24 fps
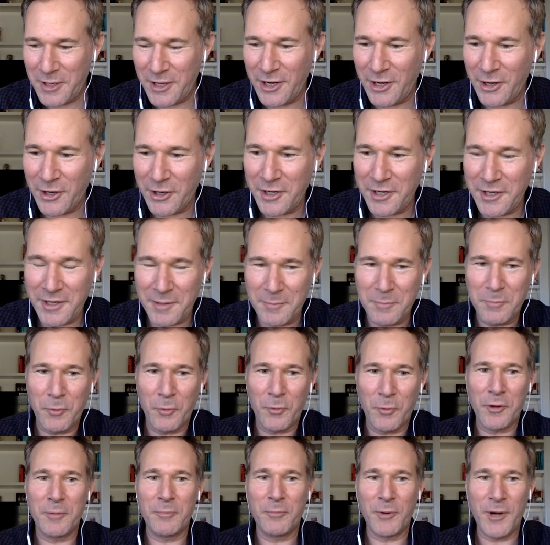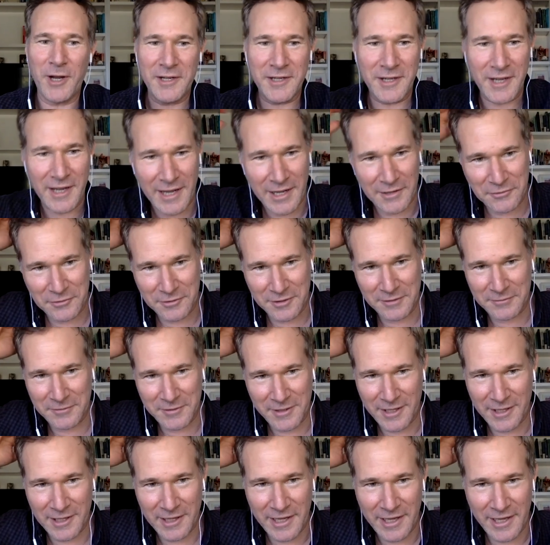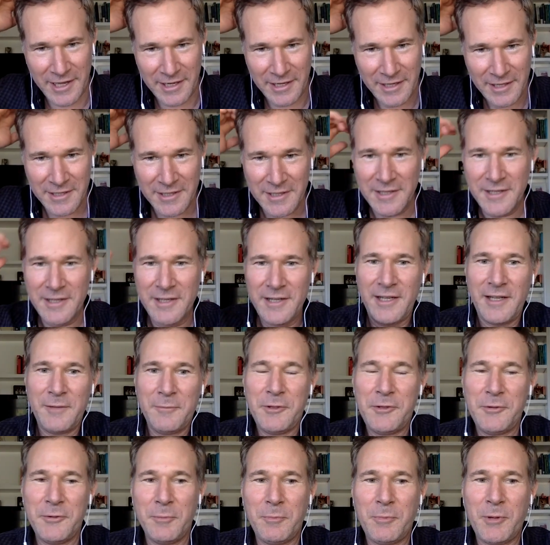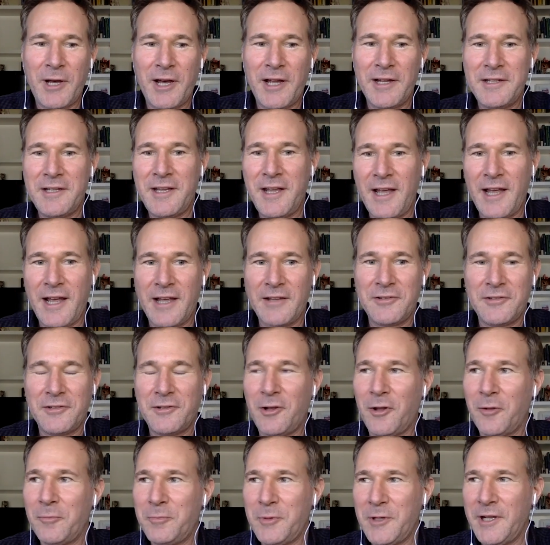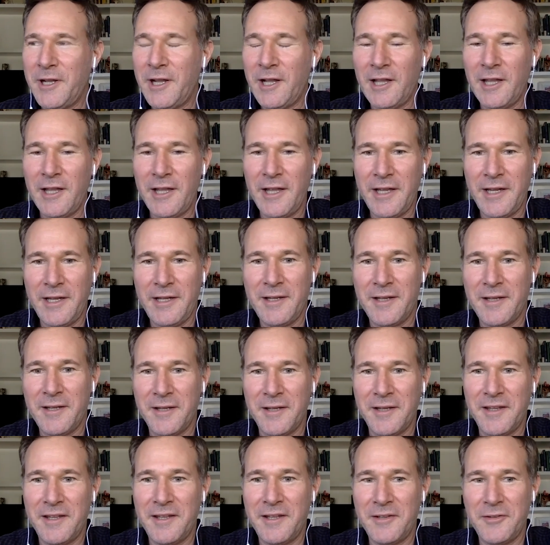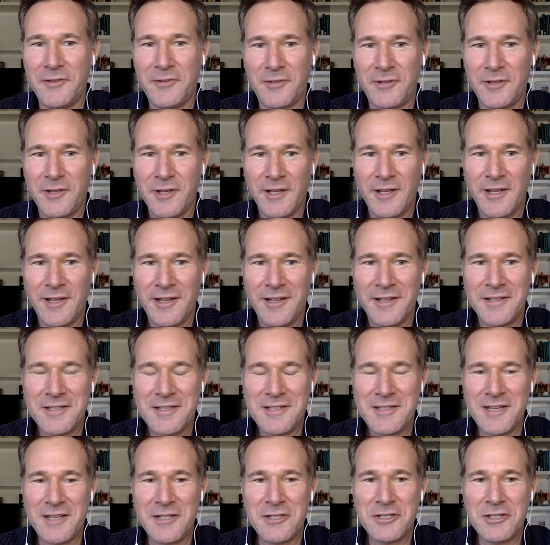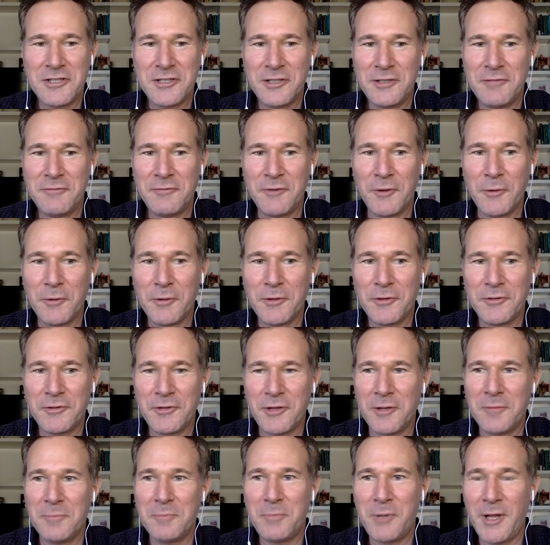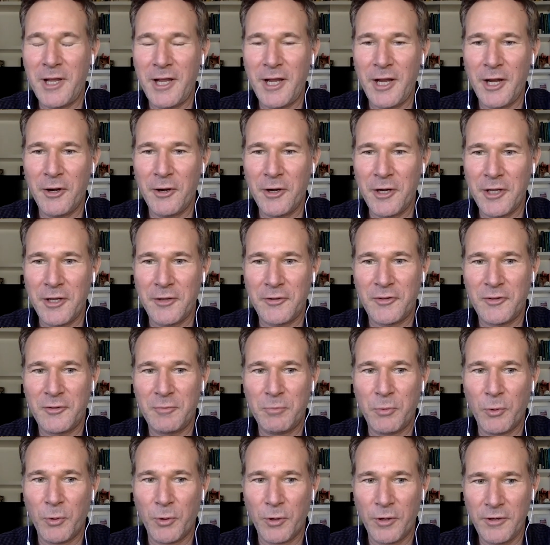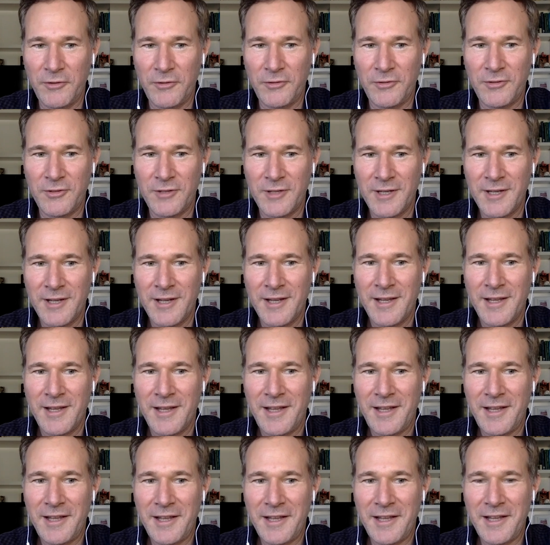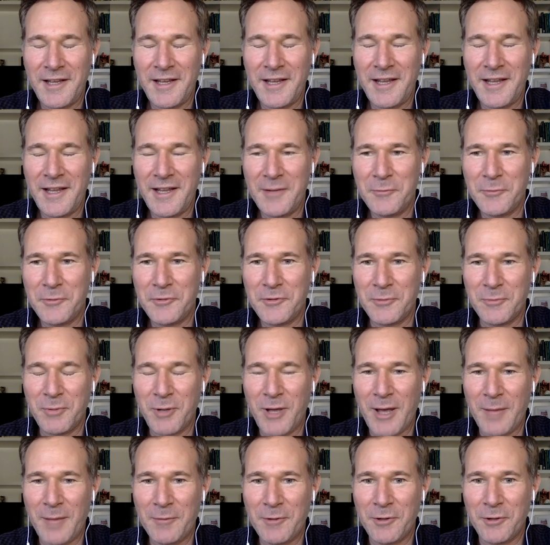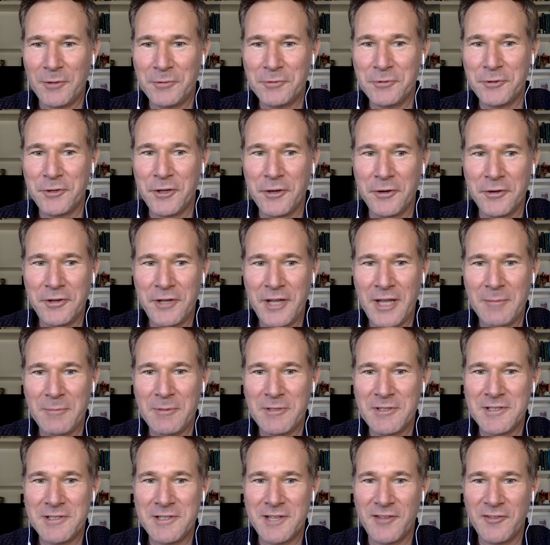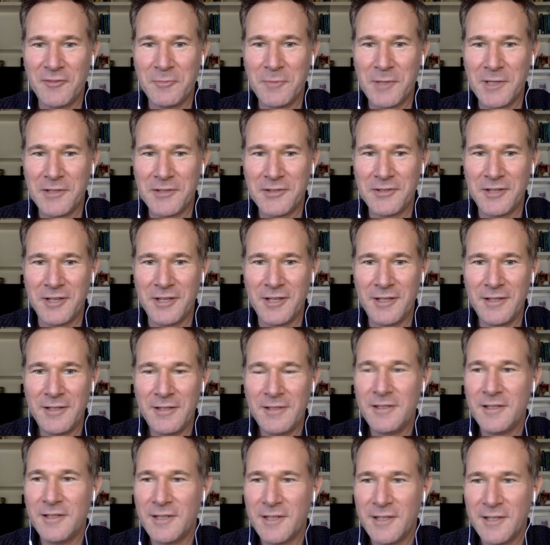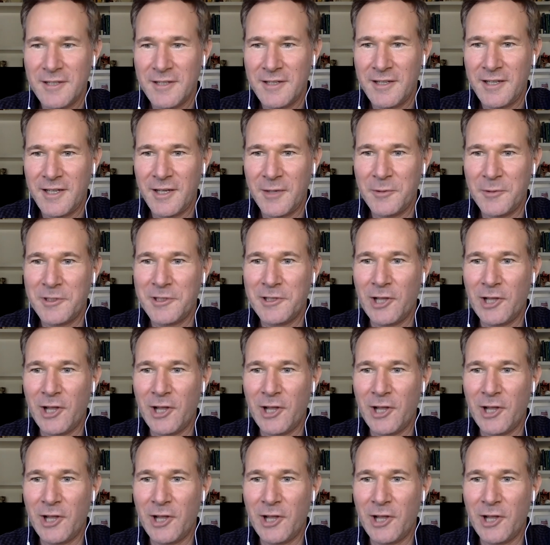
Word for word: Bay Area born and bred guys who live in L A, and we do a podcast called Beat L A uh, that is essentially focused on Bay Area sports. Uh, and with some pop culture and entertainment stuff mixed in. Uh, we